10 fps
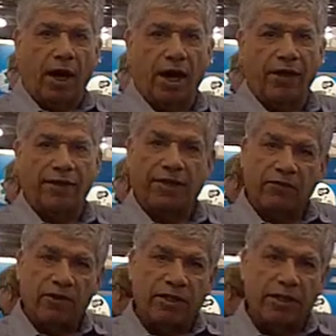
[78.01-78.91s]
The
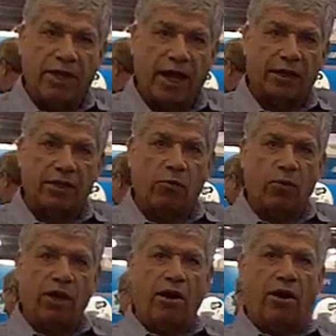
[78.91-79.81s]
difference is that
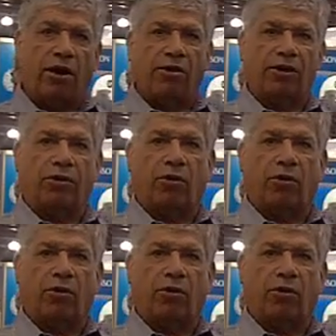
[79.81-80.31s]
we are